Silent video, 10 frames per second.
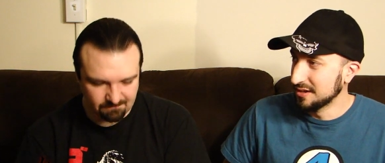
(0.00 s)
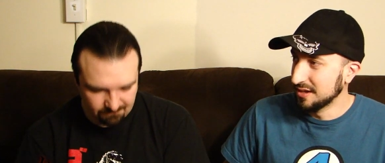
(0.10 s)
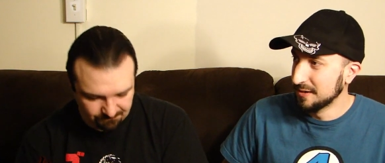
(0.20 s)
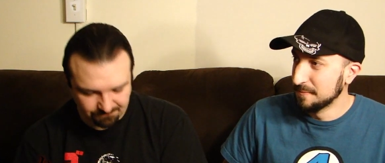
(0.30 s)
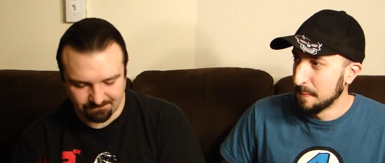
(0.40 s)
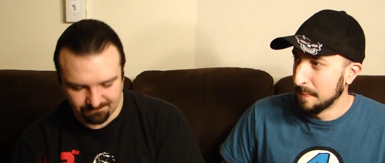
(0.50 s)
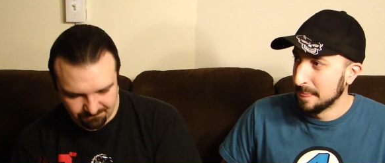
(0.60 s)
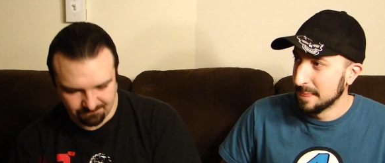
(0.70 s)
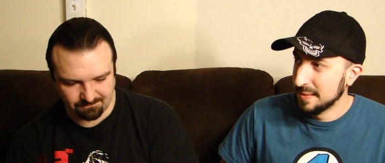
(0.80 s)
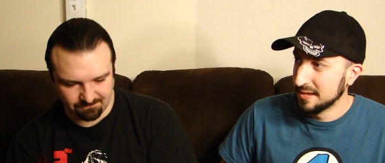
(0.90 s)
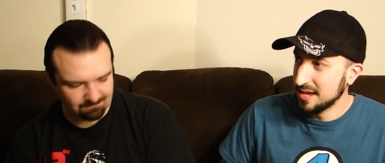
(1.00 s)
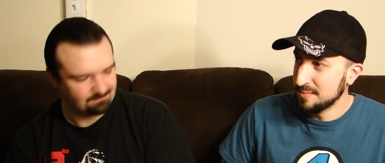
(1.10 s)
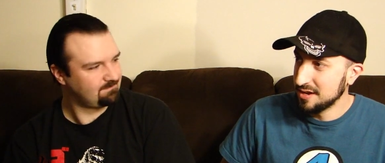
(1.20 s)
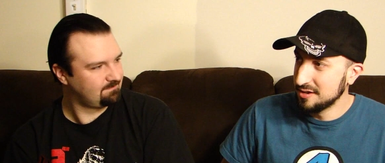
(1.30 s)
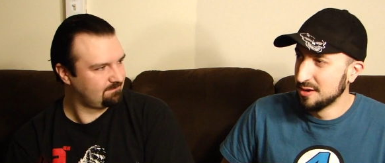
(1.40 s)
Speaker 1: uh, it came
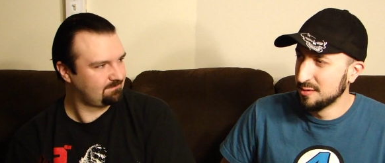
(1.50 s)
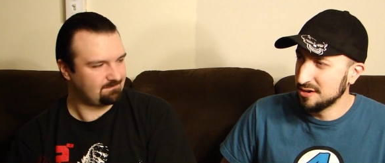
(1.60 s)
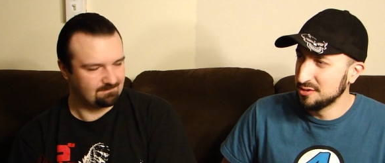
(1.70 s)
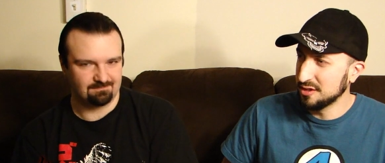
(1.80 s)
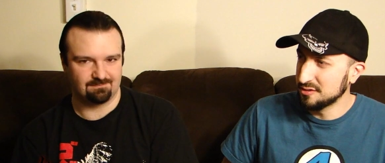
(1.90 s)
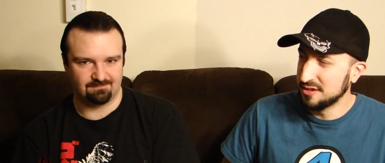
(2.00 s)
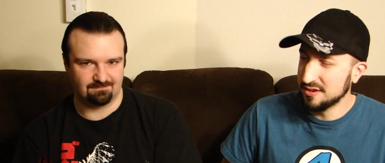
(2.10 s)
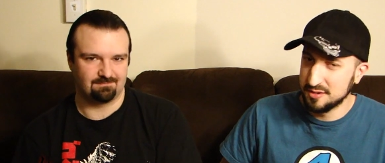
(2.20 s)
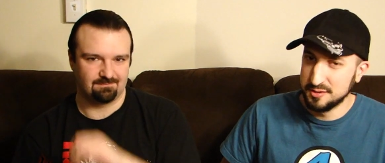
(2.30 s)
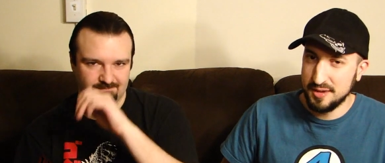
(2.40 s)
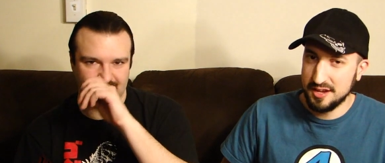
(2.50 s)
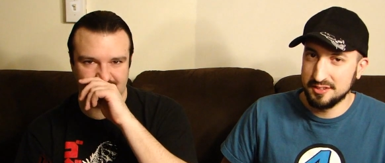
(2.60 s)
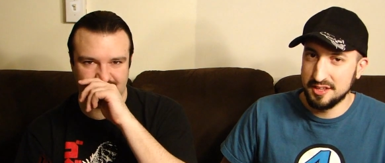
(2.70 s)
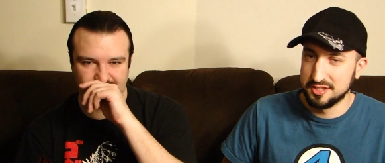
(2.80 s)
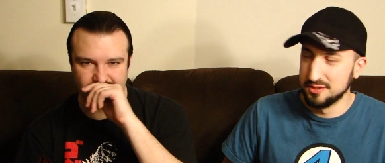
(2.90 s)
out of nowhere. Usually Undertaker comes back a
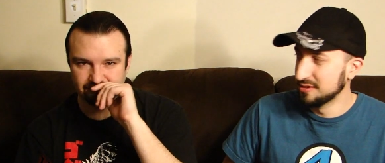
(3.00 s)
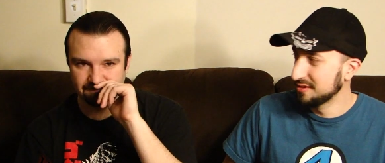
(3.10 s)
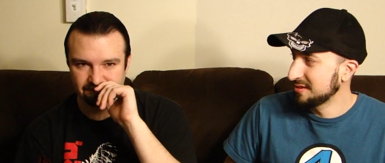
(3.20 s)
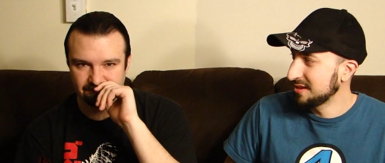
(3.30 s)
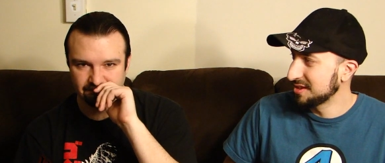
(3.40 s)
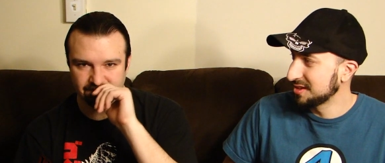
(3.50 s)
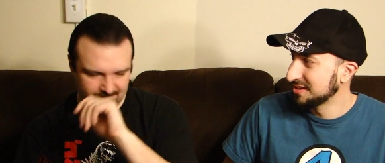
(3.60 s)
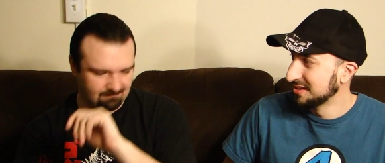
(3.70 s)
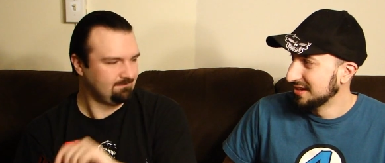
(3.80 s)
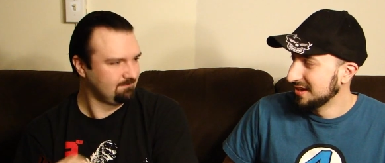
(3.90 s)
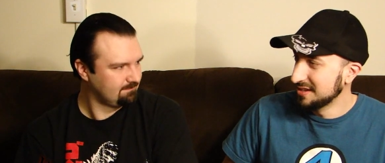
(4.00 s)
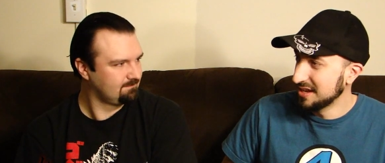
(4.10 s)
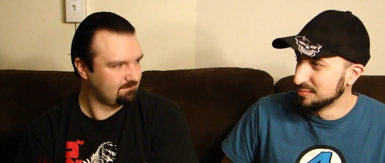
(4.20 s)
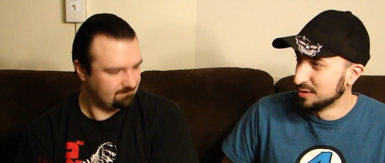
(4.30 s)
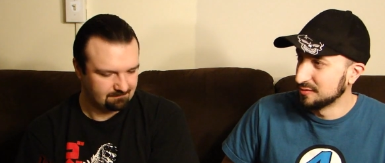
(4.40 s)
lot sooner than this, mm-hmm. and he
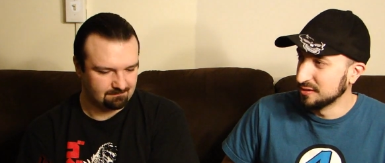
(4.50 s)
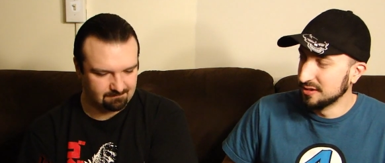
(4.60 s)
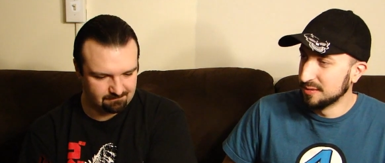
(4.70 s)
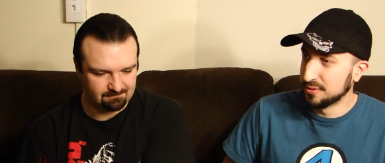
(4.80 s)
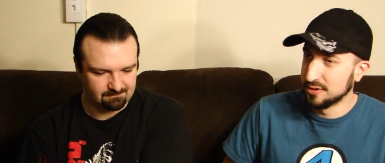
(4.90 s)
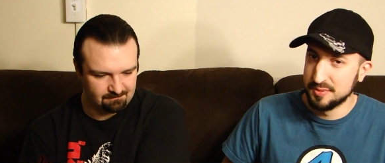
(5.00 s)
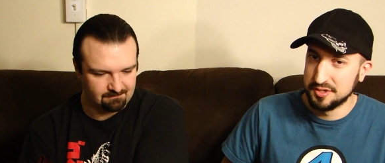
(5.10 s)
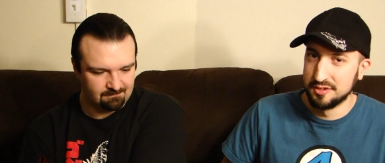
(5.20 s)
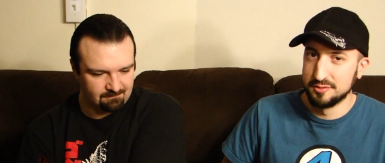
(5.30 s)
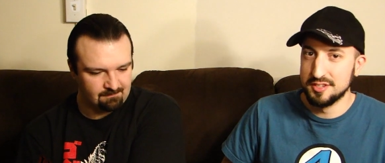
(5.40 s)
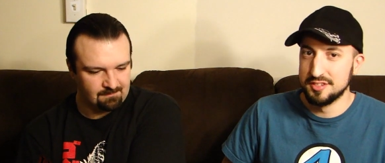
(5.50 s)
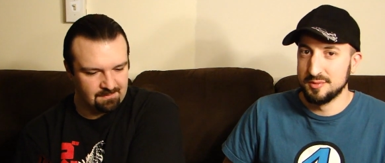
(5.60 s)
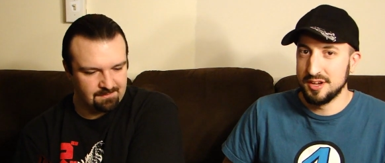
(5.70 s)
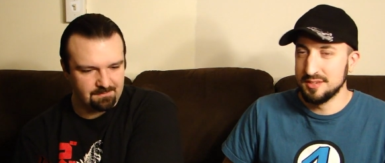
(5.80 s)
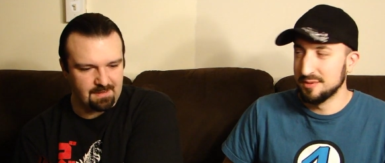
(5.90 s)
has more of a, a purpose and a reason
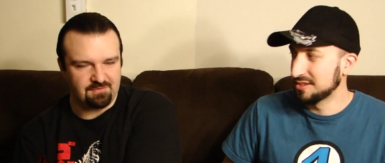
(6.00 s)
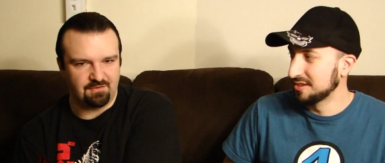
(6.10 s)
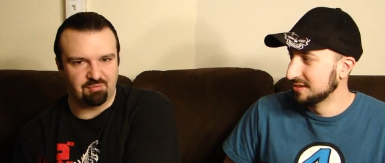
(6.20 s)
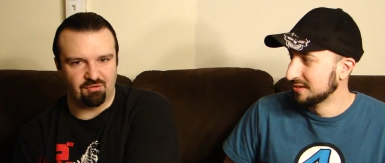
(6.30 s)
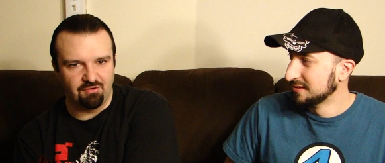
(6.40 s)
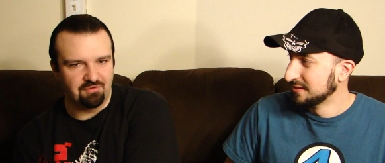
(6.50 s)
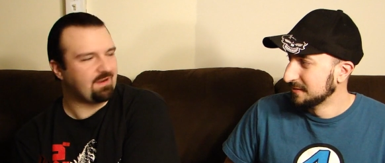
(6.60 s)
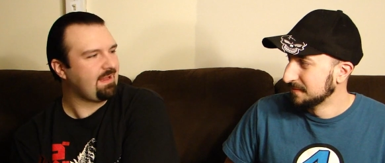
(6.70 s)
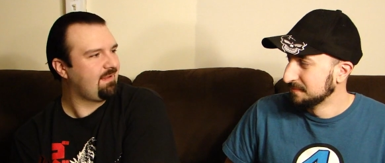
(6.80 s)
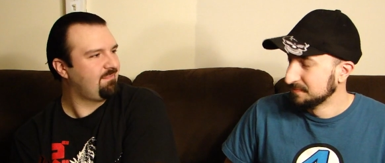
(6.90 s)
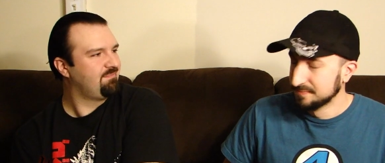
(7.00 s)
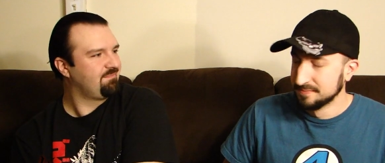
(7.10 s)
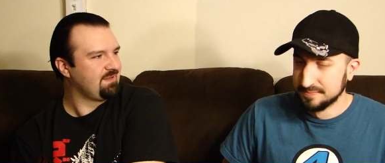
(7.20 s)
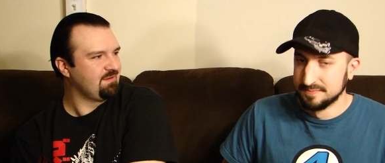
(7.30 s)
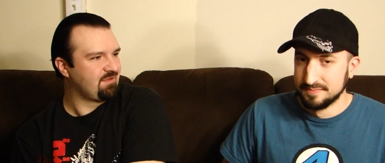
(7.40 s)
why.
Speaker 2: He right, there's a program,
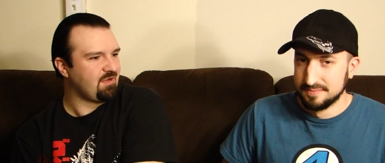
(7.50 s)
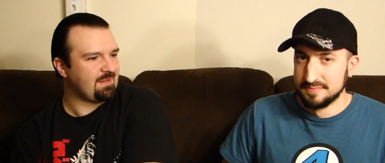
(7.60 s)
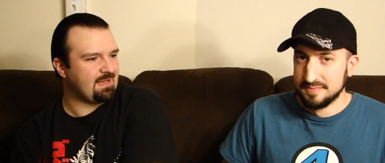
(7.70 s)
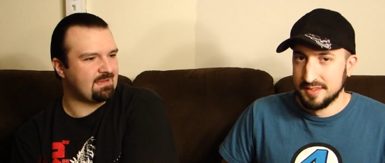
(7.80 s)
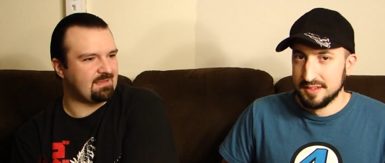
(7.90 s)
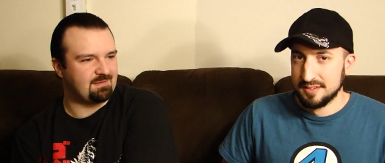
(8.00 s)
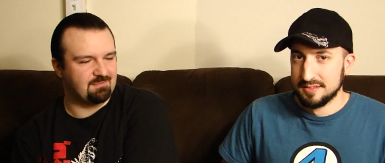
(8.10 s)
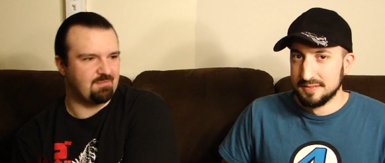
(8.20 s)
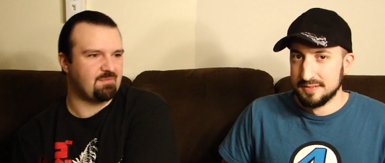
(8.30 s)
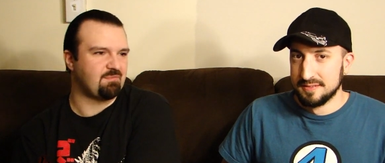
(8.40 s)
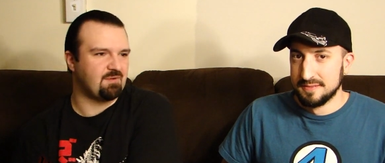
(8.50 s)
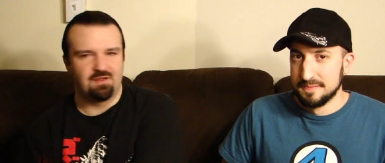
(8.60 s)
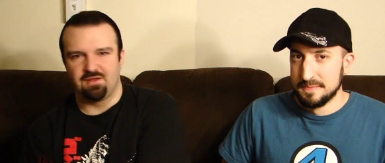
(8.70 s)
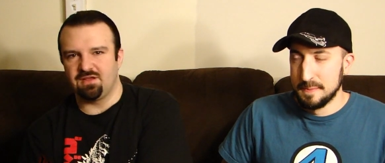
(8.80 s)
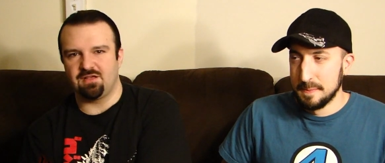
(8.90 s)
you know, going on. Like remember.
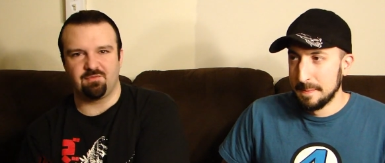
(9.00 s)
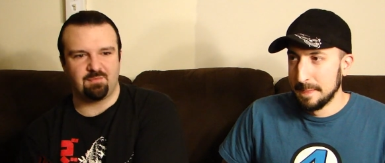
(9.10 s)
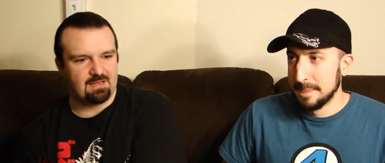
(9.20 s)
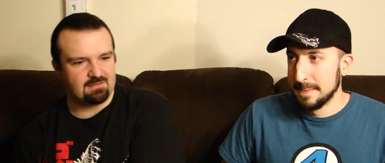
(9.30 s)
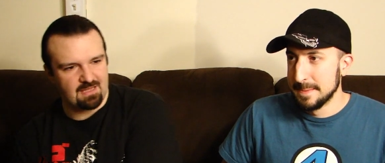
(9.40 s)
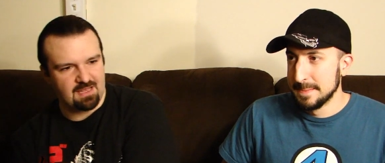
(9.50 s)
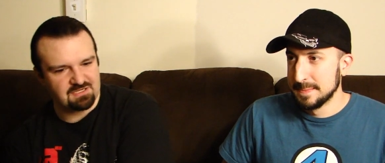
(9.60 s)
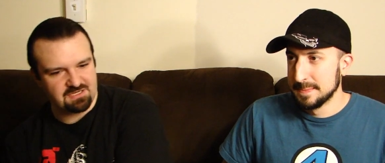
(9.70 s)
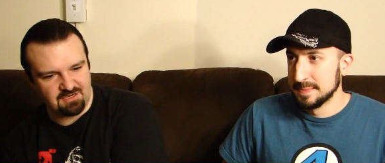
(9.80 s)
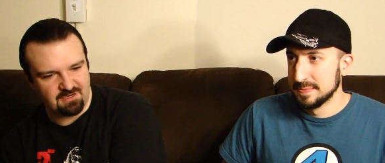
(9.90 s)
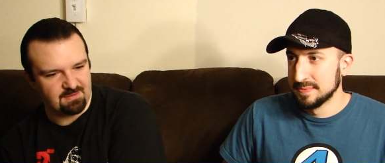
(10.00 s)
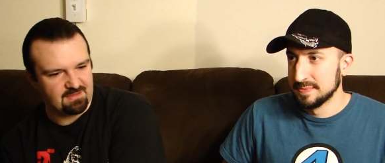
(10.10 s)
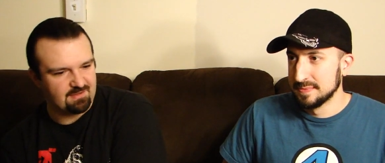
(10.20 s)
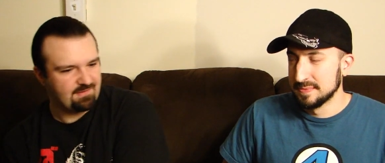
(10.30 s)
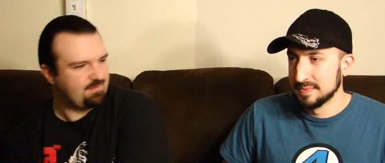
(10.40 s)
He comes back last year
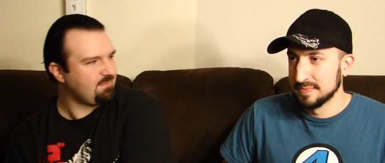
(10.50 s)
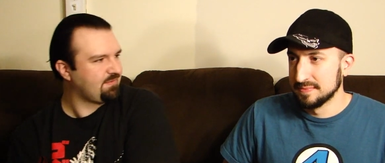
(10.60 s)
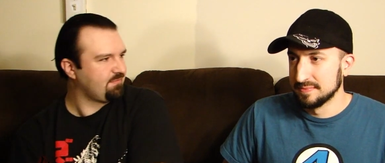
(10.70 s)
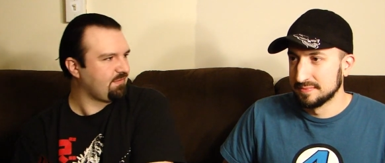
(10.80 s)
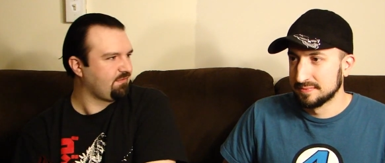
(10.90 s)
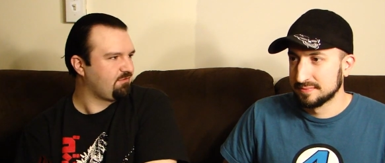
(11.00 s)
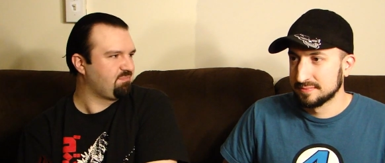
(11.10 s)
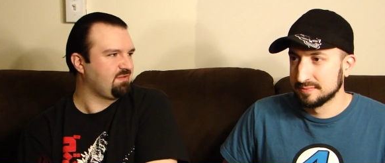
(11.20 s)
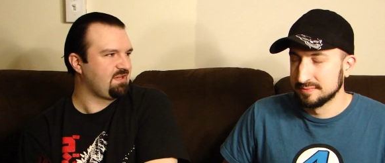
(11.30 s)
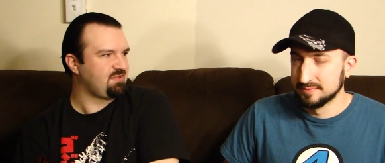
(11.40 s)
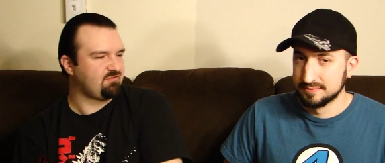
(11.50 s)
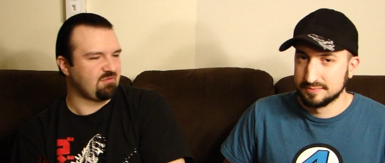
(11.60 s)
because he wants to wrestle Triple H because